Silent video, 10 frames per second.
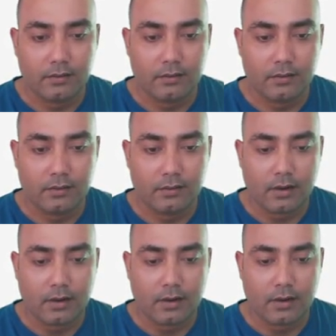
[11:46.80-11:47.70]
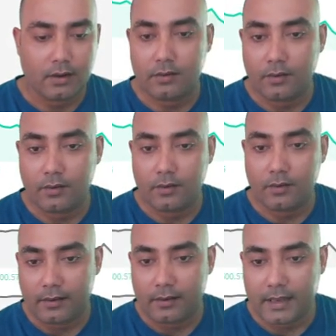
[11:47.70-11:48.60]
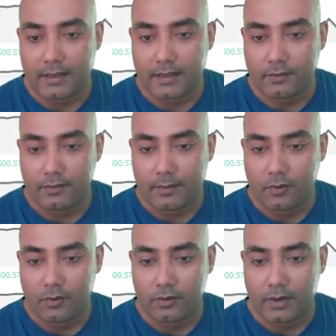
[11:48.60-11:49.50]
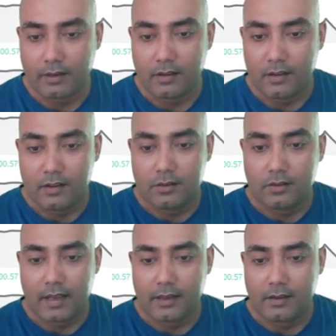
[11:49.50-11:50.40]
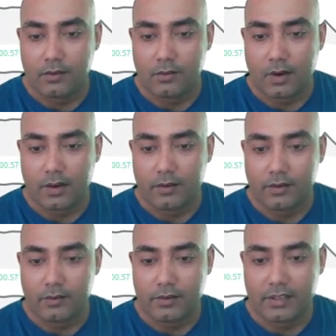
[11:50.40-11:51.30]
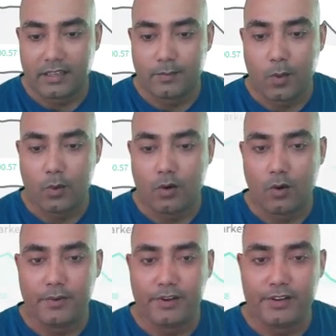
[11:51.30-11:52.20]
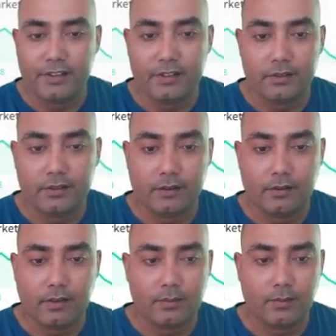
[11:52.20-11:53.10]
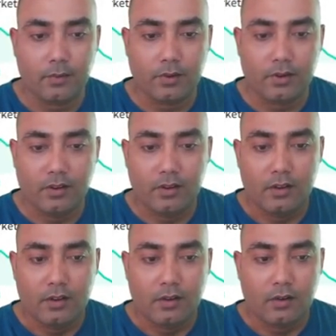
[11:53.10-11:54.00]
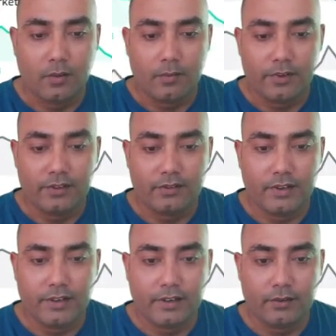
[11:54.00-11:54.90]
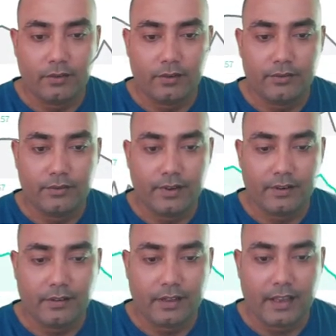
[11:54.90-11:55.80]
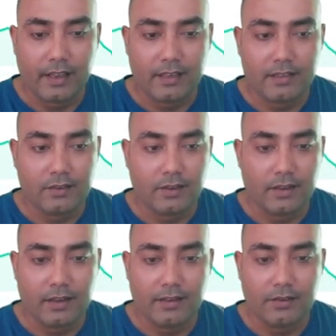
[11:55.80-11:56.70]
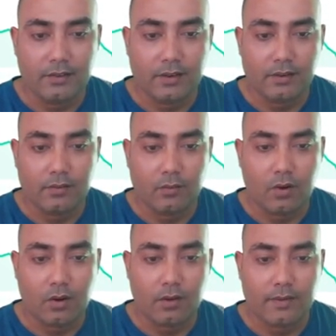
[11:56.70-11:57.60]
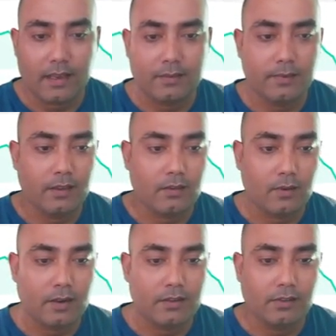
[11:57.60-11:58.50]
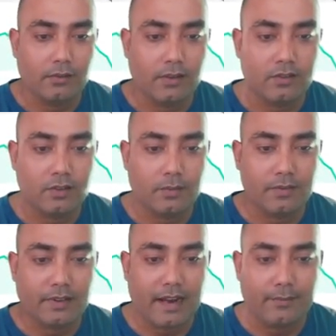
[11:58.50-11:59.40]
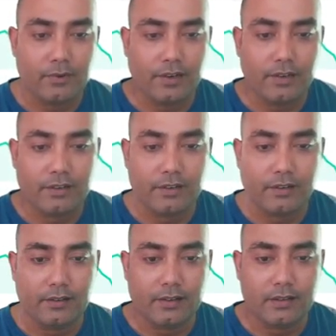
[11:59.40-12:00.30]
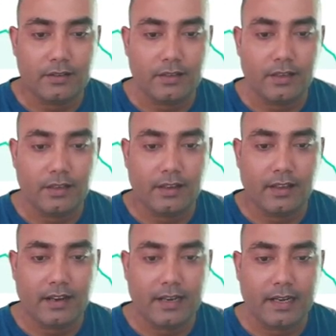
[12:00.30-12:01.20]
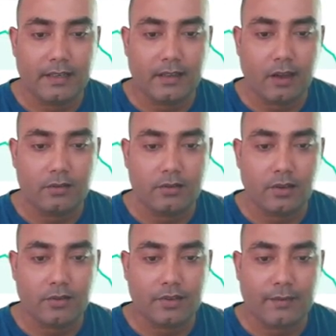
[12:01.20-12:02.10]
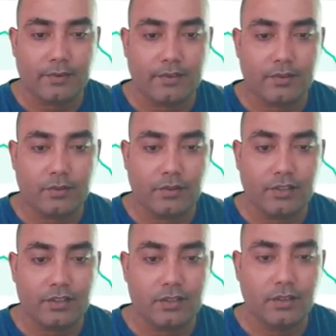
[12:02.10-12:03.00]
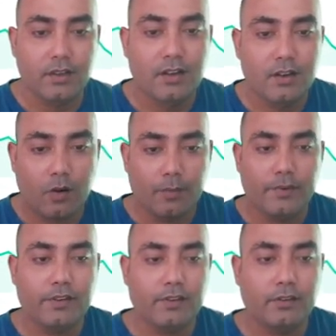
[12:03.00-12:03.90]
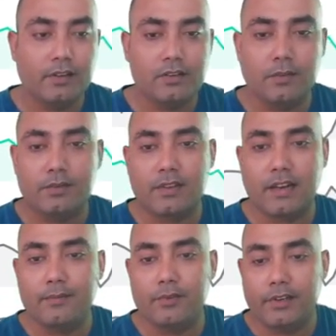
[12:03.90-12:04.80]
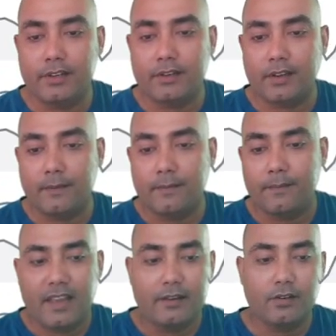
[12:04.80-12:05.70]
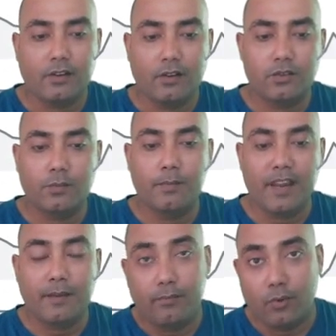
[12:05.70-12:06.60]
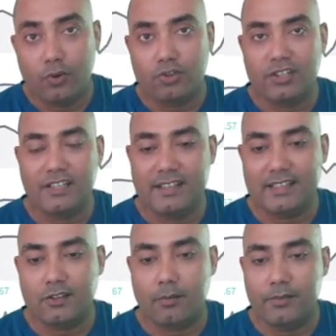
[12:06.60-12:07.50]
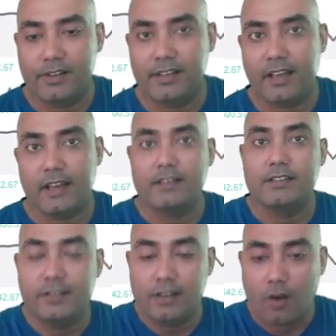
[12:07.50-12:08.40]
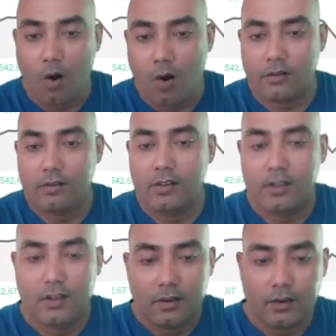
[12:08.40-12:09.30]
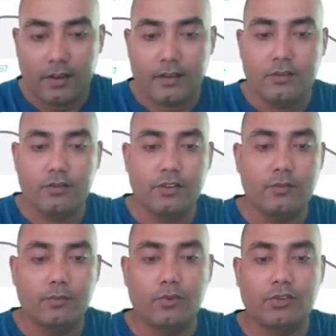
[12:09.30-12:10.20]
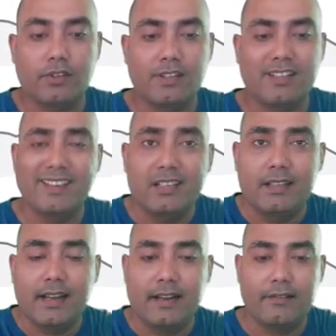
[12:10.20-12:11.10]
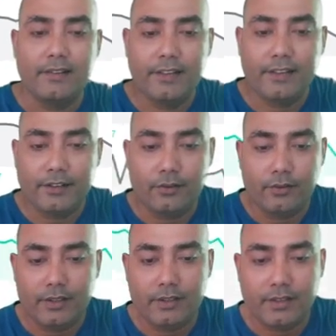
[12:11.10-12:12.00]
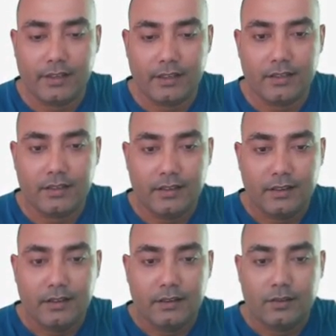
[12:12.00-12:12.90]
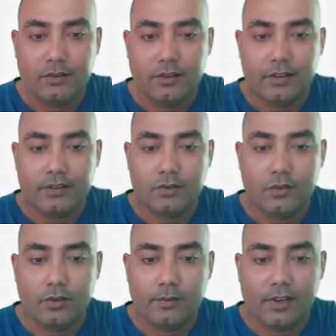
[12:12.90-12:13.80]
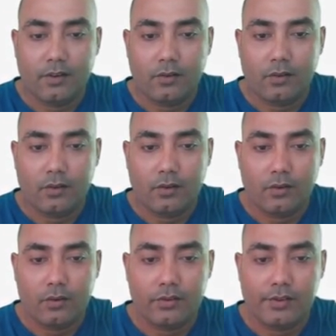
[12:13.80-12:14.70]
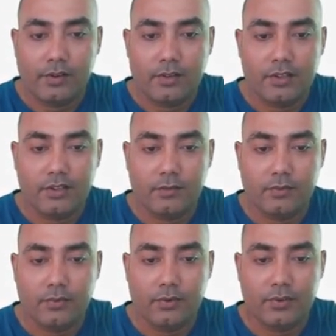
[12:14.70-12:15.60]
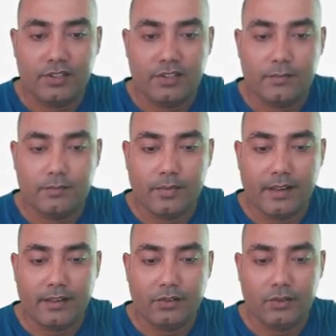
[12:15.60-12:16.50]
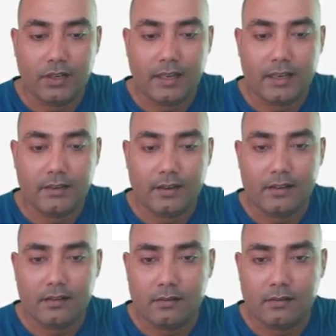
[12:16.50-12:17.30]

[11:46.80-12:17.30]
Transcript: There are lots of other languages, I think we have gone to. And so like you, what you can do is explore communities. You can explore communities related to different things, okay, and you can world of explorer, what is, you can subscribe to it. You see here there are 18,000 subscribers to this community. You can subscribe to it, okay, and you can also make post in this community and still earn, okay. You need to post the things that are related to these things. So here is Colombia or original steam foods, steam Venezuela. You can